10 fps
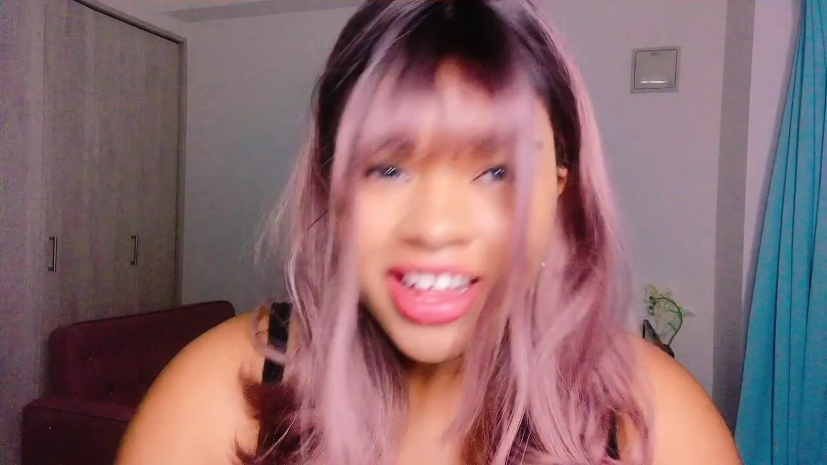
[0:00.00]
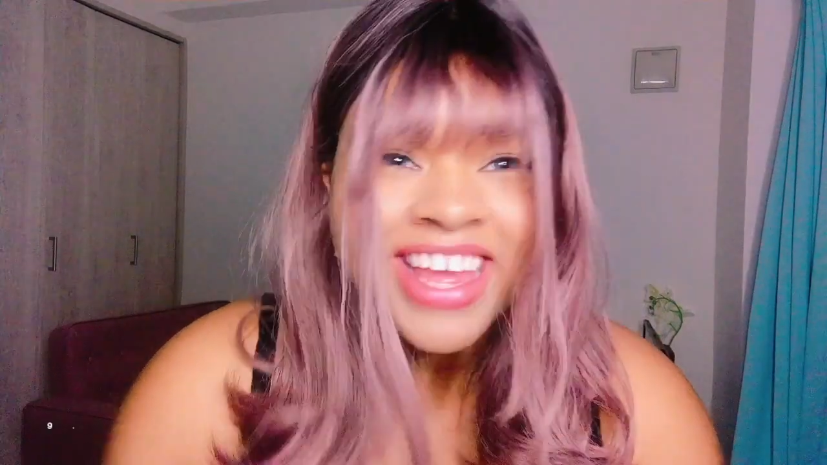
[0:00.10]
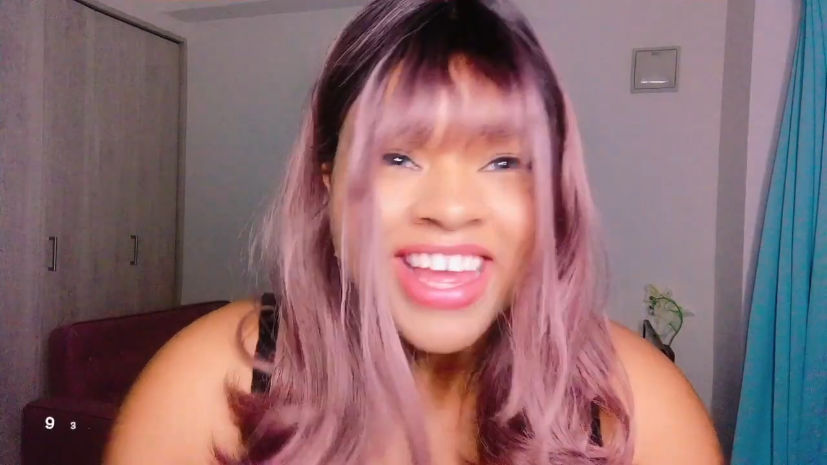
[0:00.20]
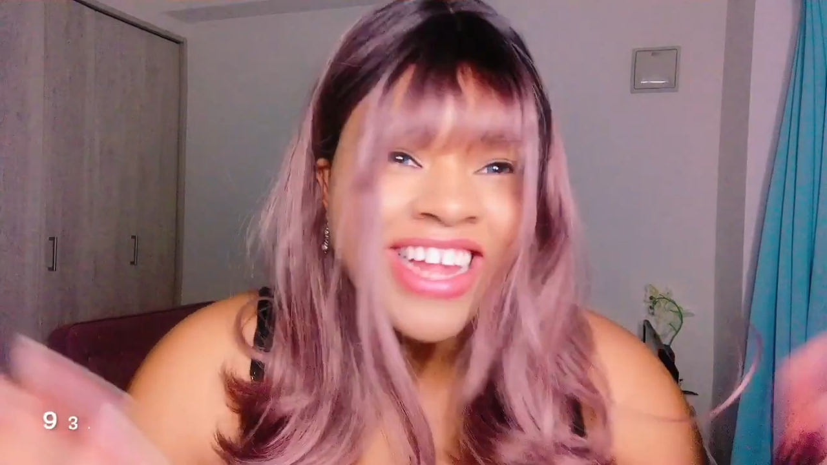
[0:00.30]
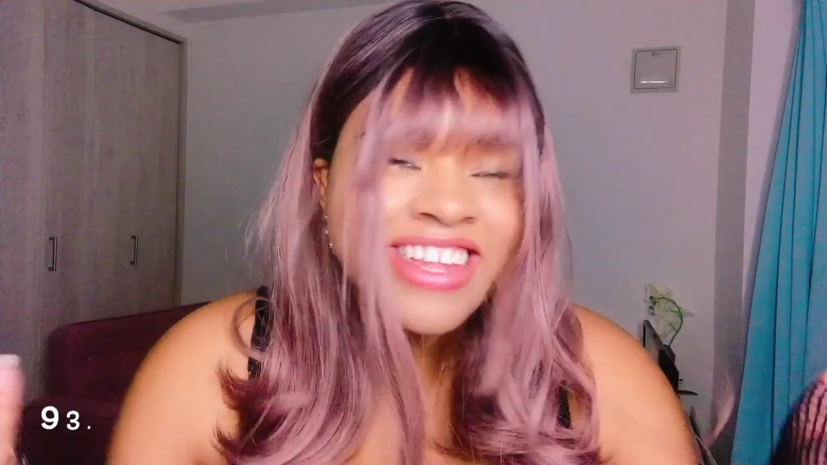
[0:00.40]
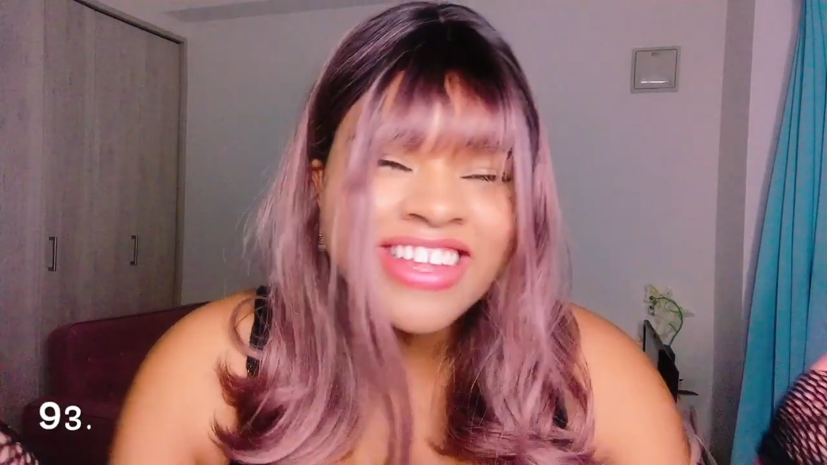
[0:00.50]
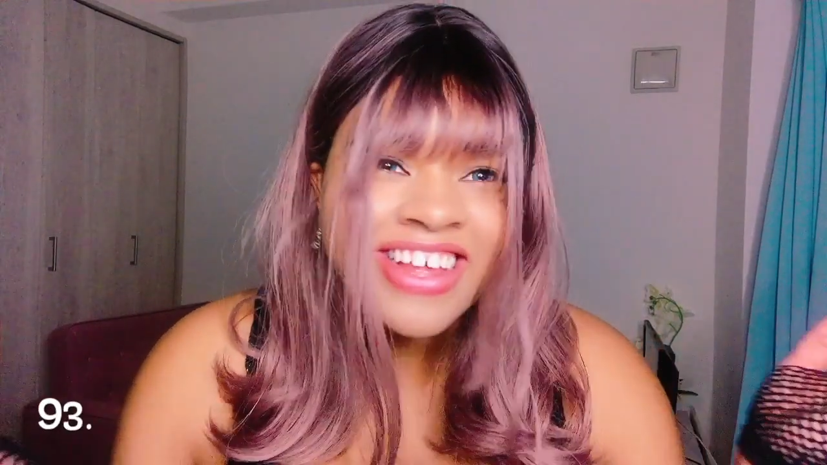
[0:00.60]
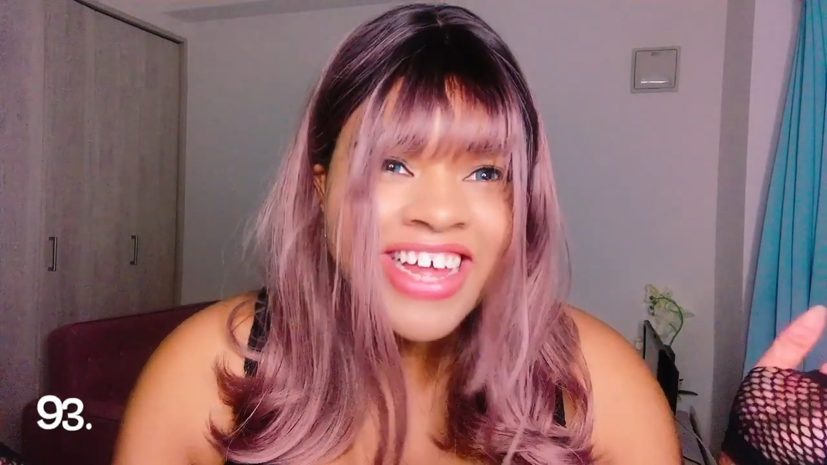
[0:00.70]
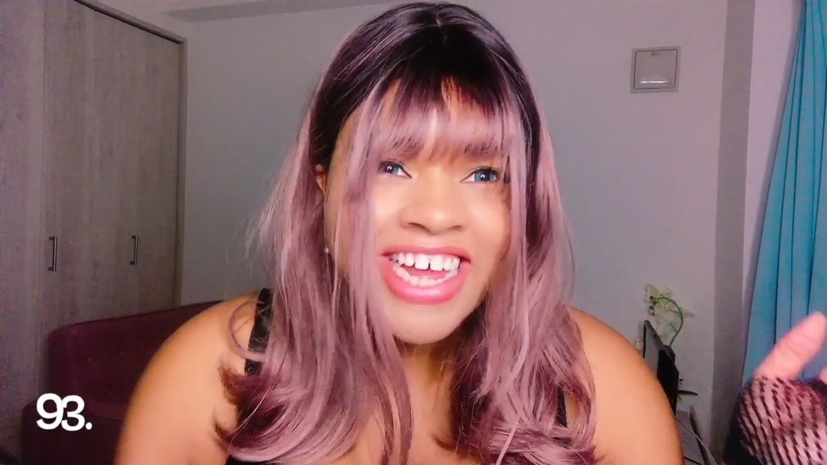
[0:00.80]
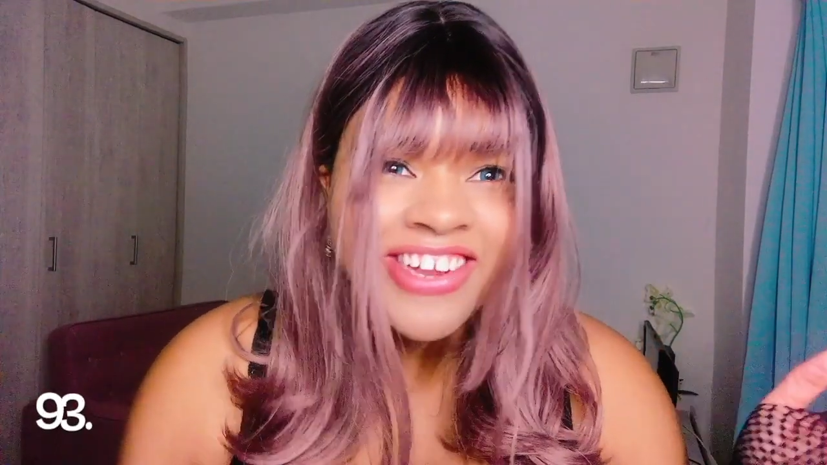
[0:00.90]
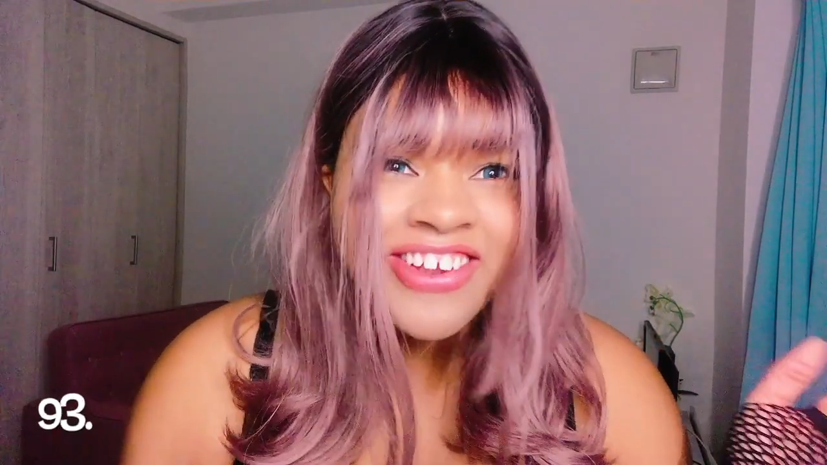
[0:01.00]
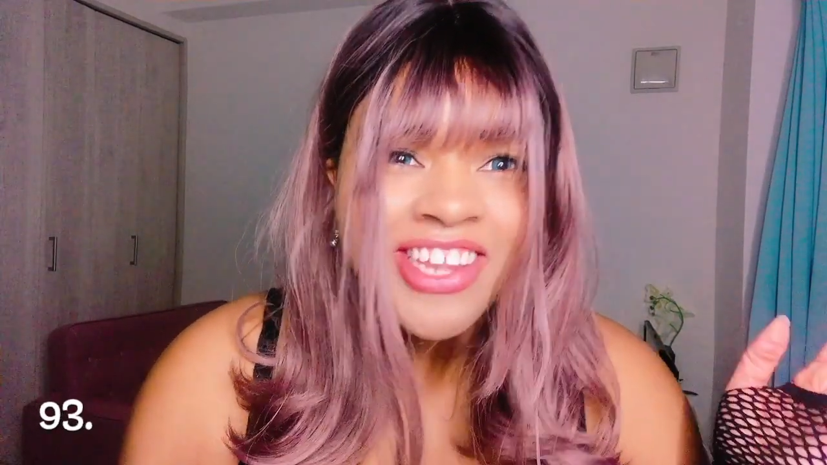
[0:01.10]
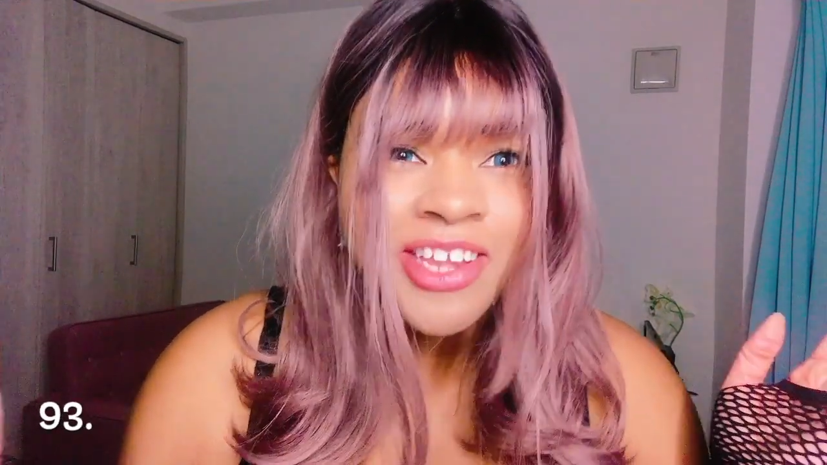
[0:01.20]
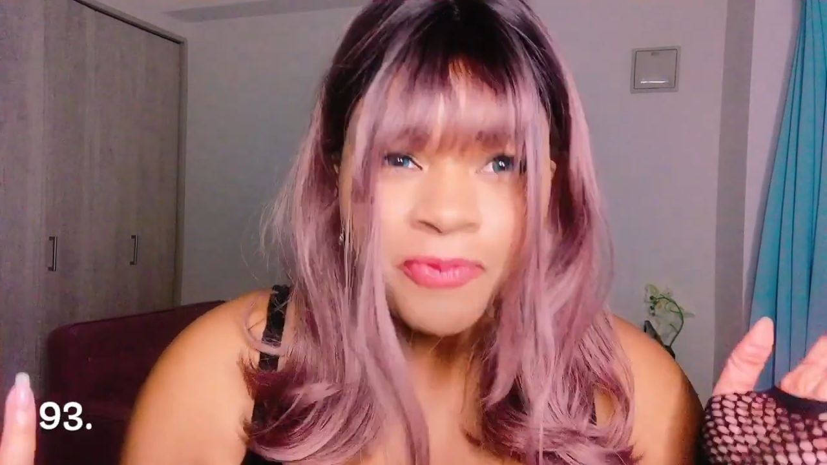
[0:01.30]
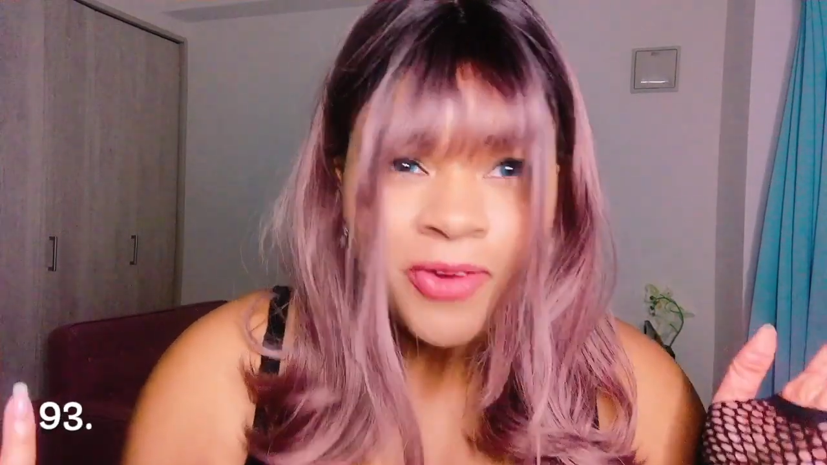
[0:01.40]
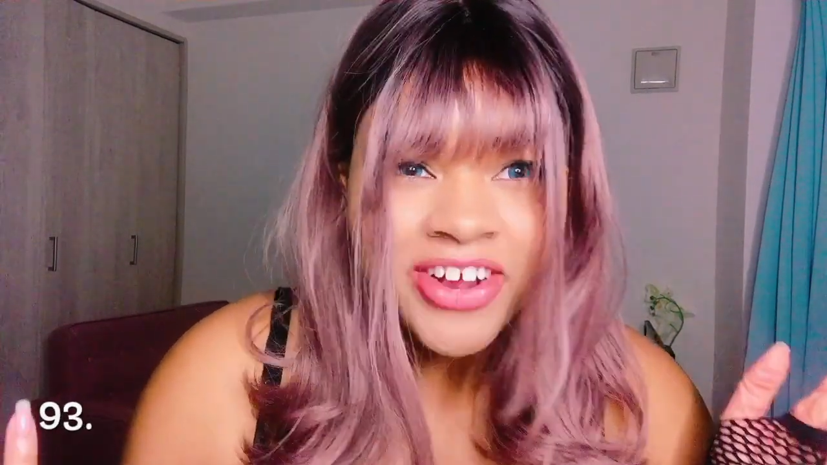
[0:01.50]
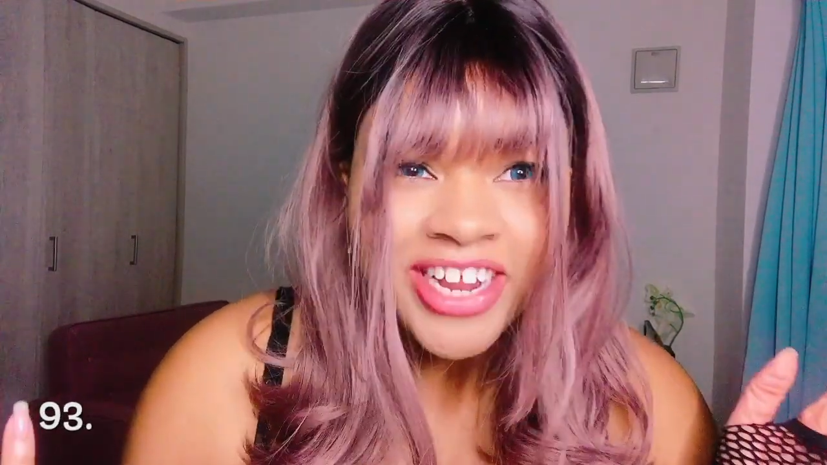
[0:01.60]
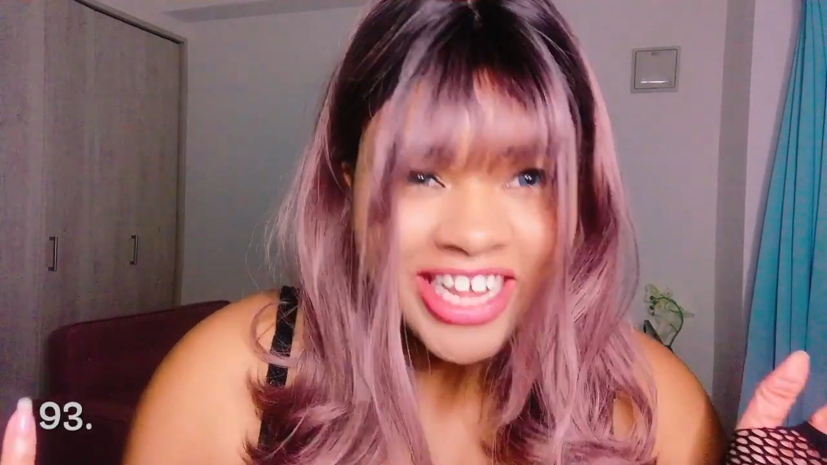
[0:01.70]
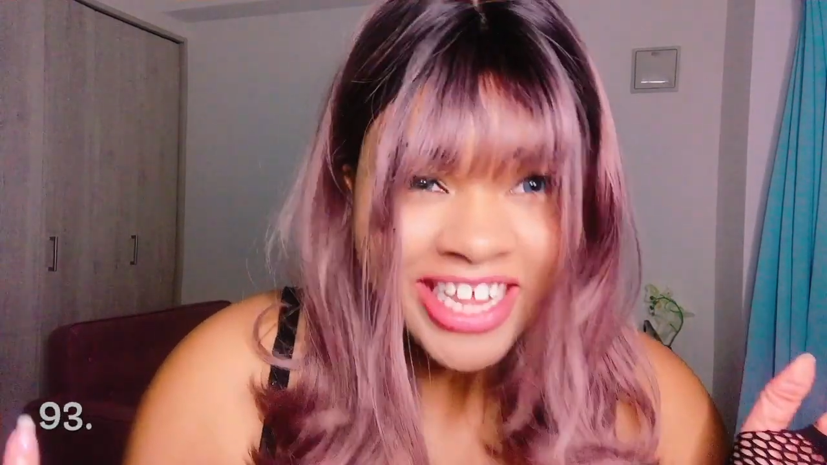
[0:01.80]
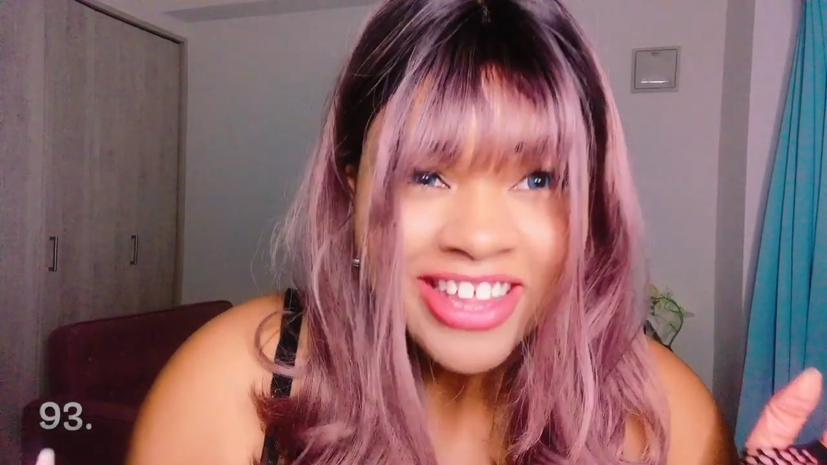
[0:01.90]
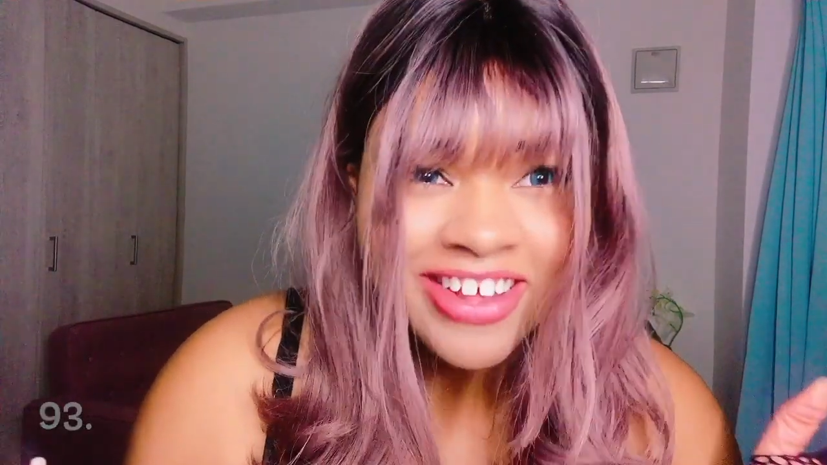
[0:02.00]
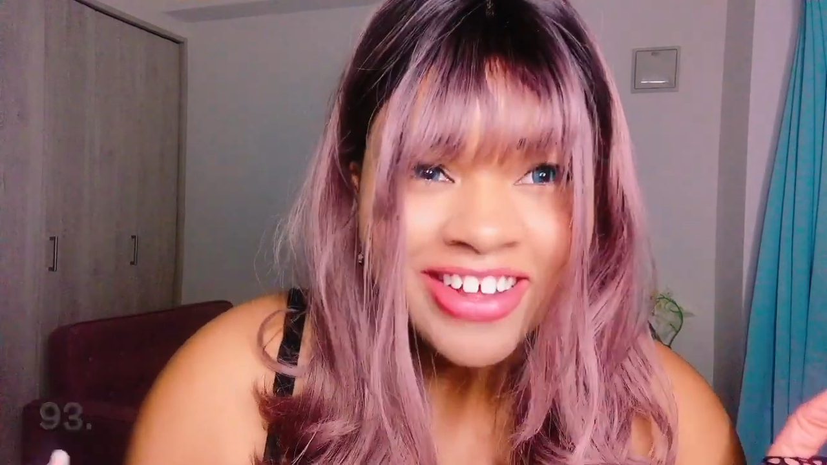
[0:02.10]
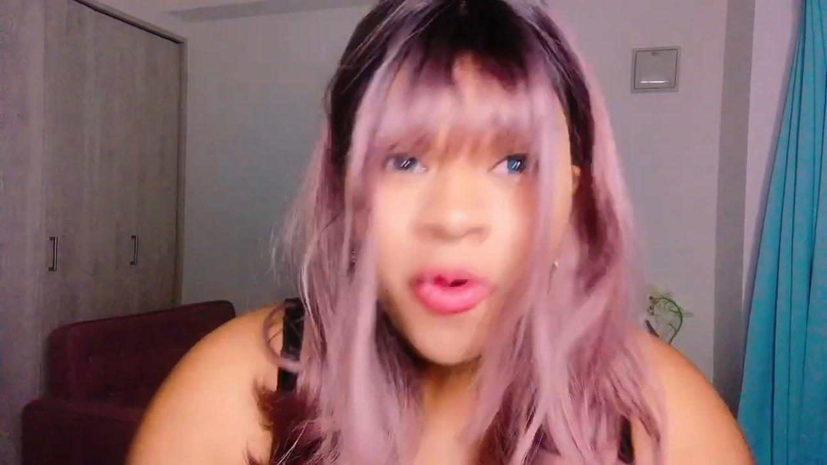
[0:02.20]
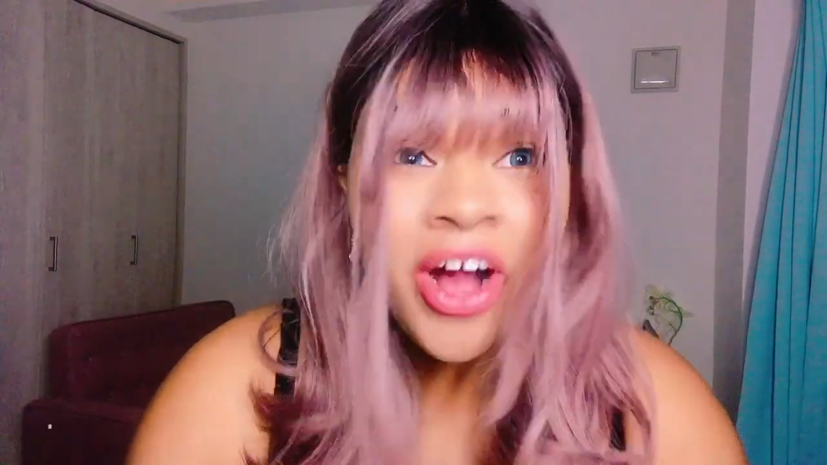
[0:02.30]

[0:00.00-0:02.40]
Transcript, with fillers: I can't tell Asians apart either.